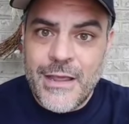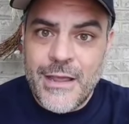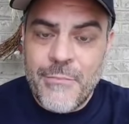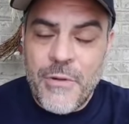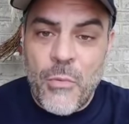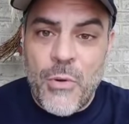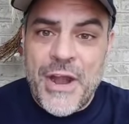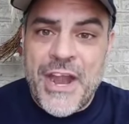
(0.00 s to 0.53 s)

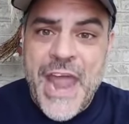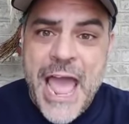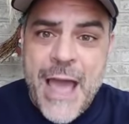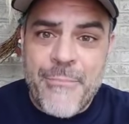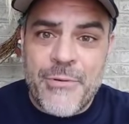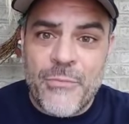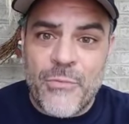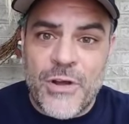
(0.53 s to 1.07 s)
But what had
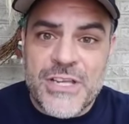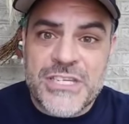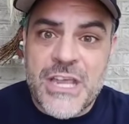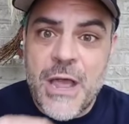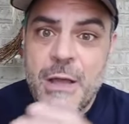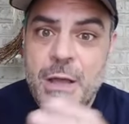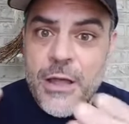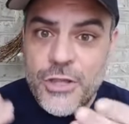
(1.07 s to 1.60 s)
happened was,
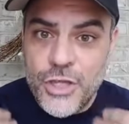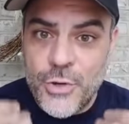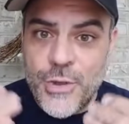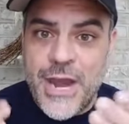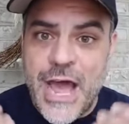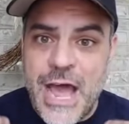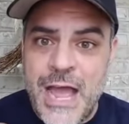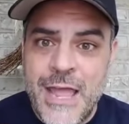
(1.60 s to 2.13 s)
you and
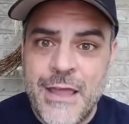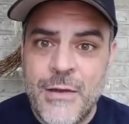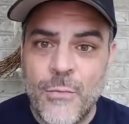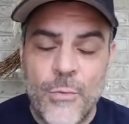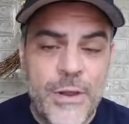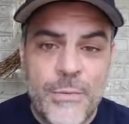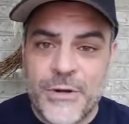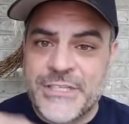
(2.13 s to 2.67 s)
I,
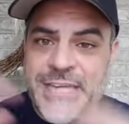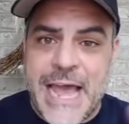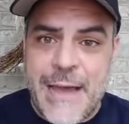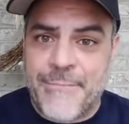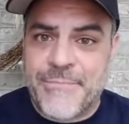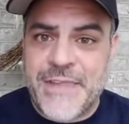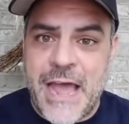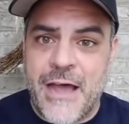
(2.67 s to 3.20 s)
we were
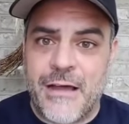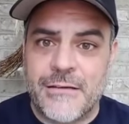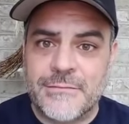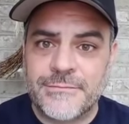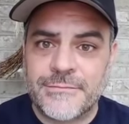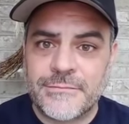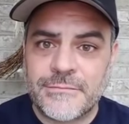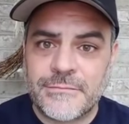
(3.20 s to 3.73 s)
tapped out
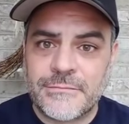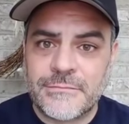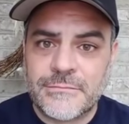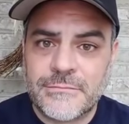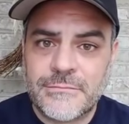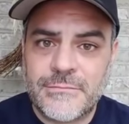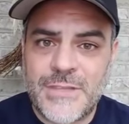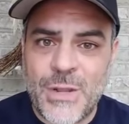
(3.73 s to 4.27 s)

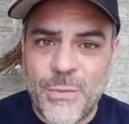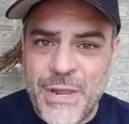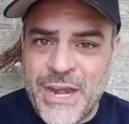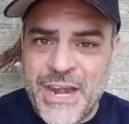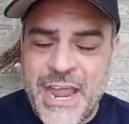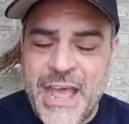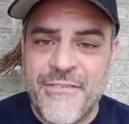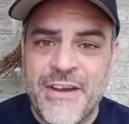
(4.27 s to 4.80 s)
we
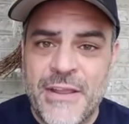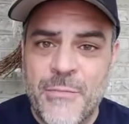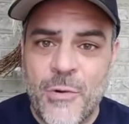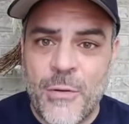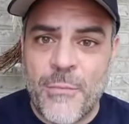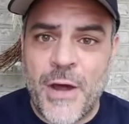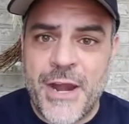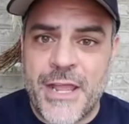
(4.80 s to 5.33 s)
didn't have any more
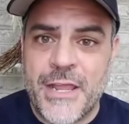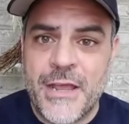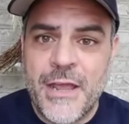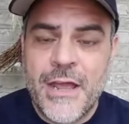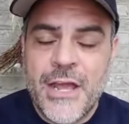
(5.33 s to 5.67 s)
money.